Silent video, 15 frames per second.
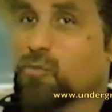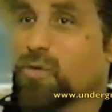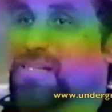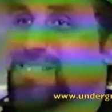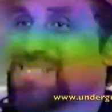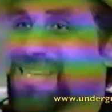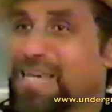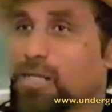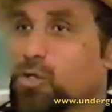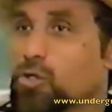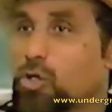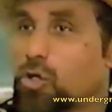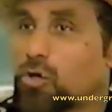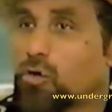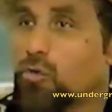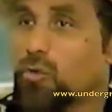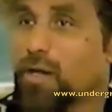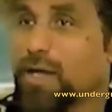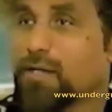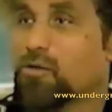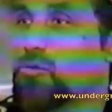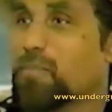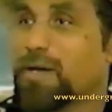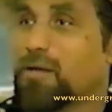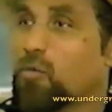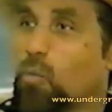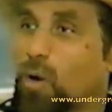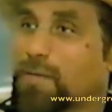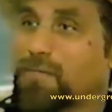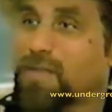say no, and no matter
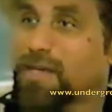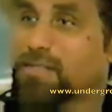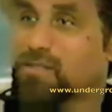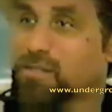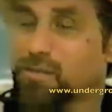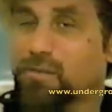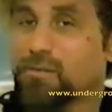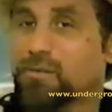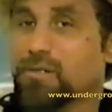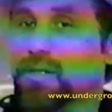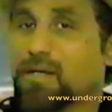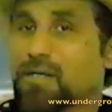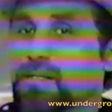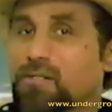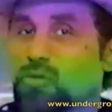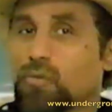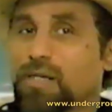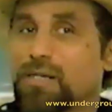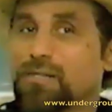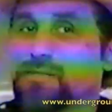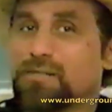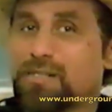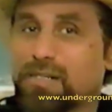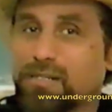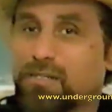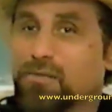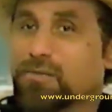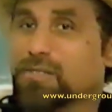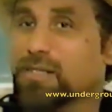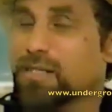what they do we
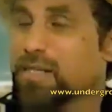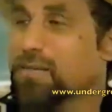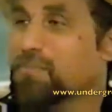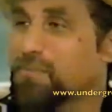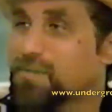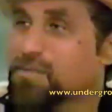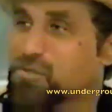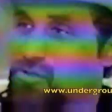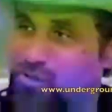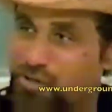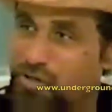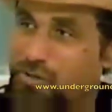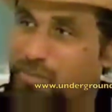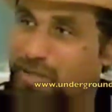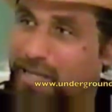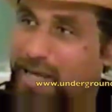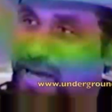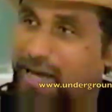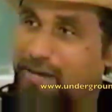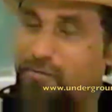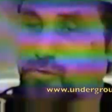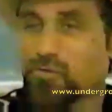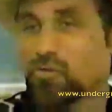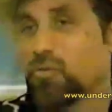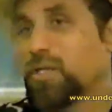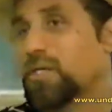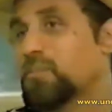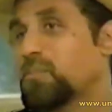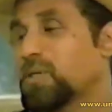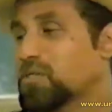continue to keep this germ alive, or do we
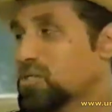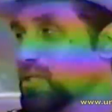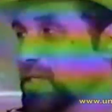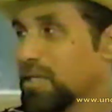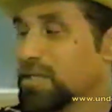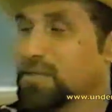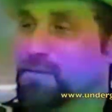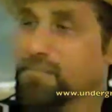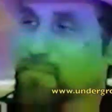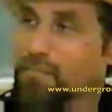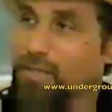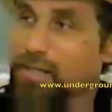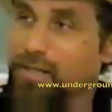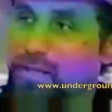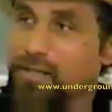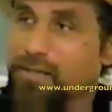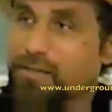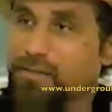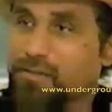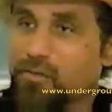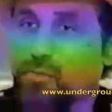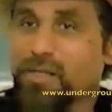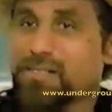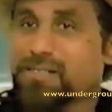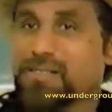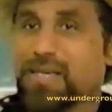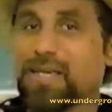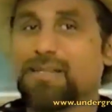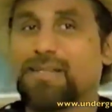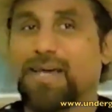capitulate? Do we
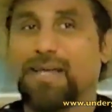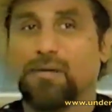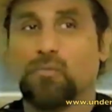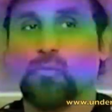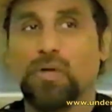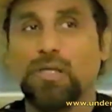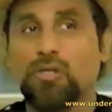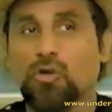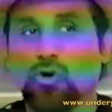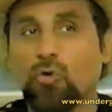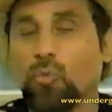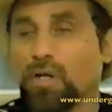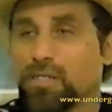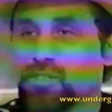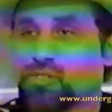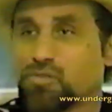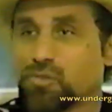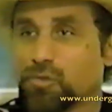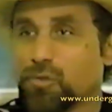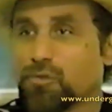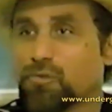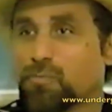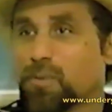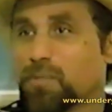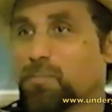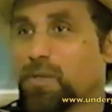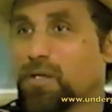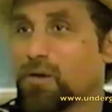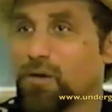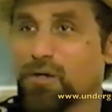say that we know what is truth, but
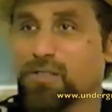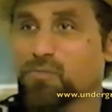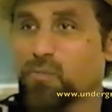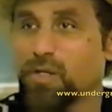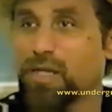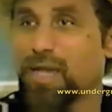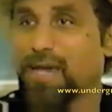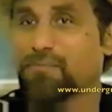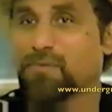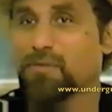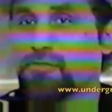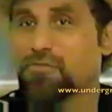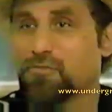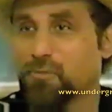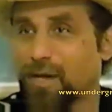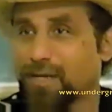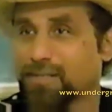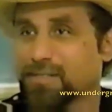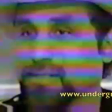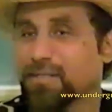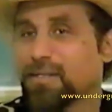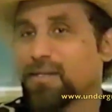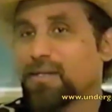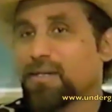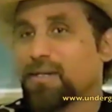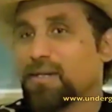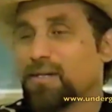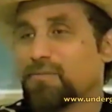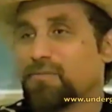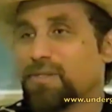because we have the threat
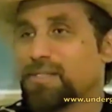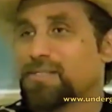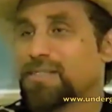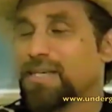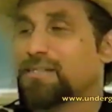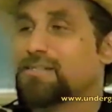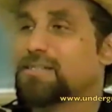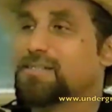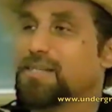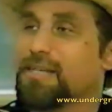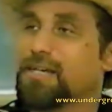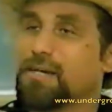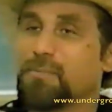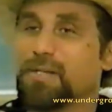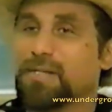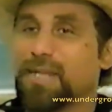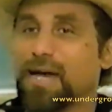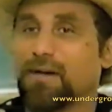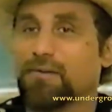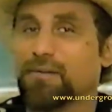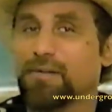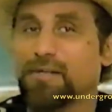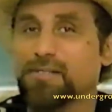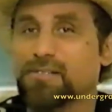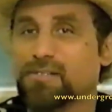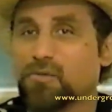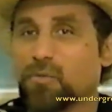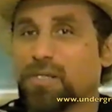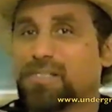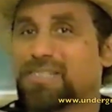of this entity coming down on us,
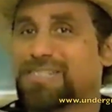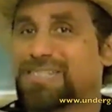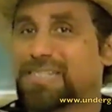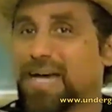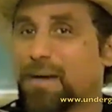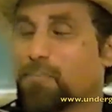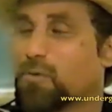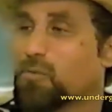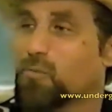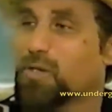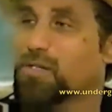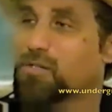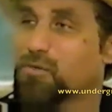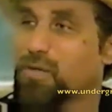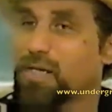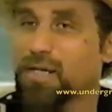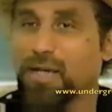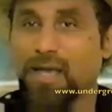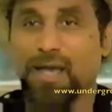do we stop what we're doing?